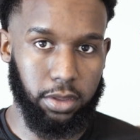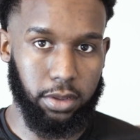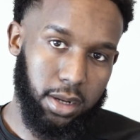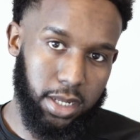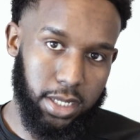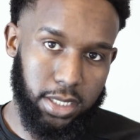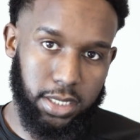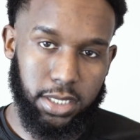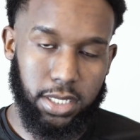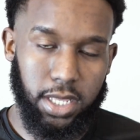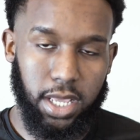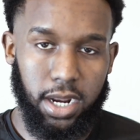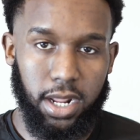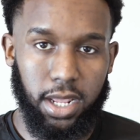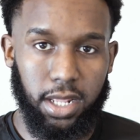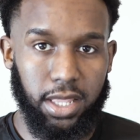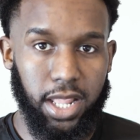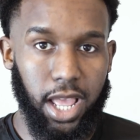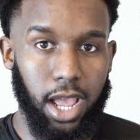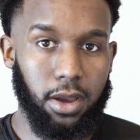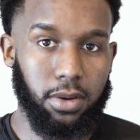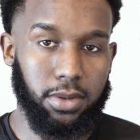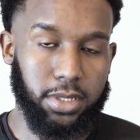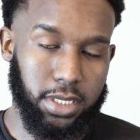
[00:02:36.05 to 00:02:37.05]
This is going to
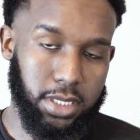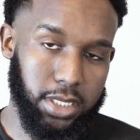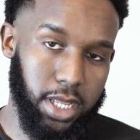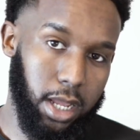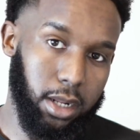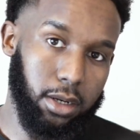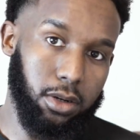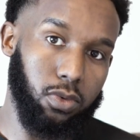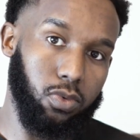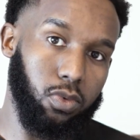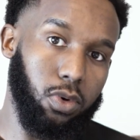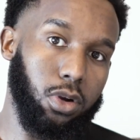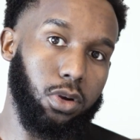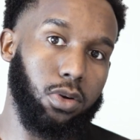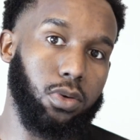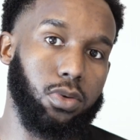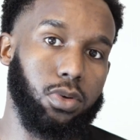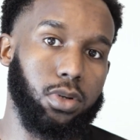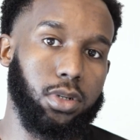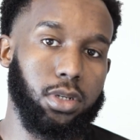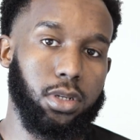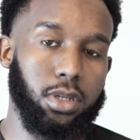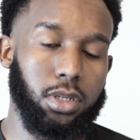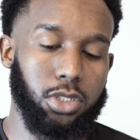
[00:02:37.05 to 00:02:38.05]
allow us down the
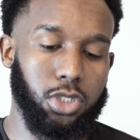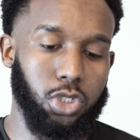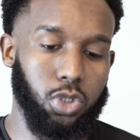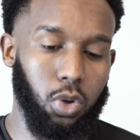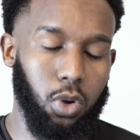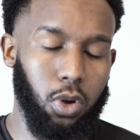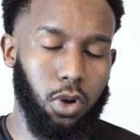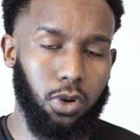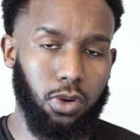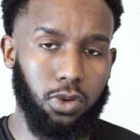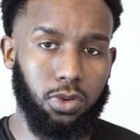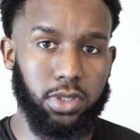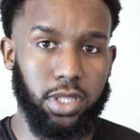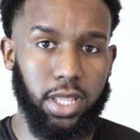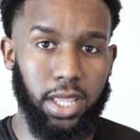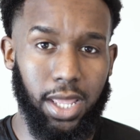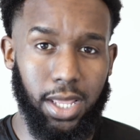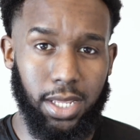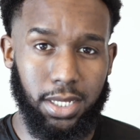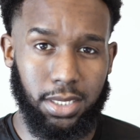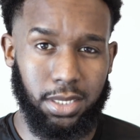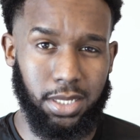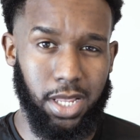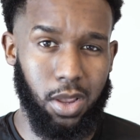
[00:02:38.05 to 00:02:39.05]
road to hold the
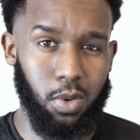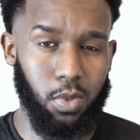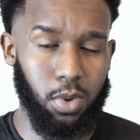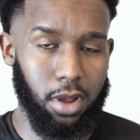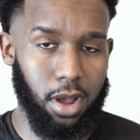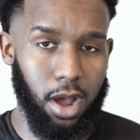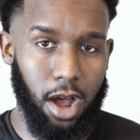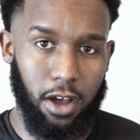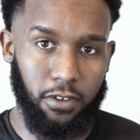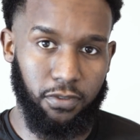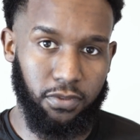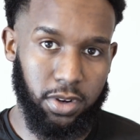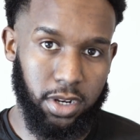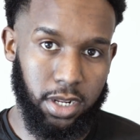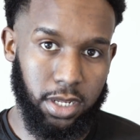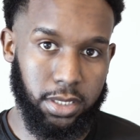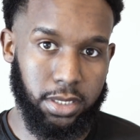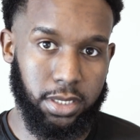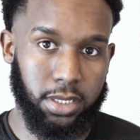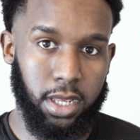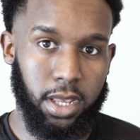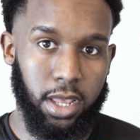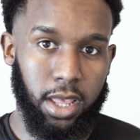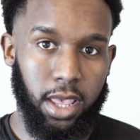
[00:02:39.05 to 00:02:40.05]
handstand with
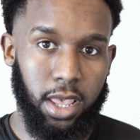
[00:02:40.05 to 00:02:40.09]
confidence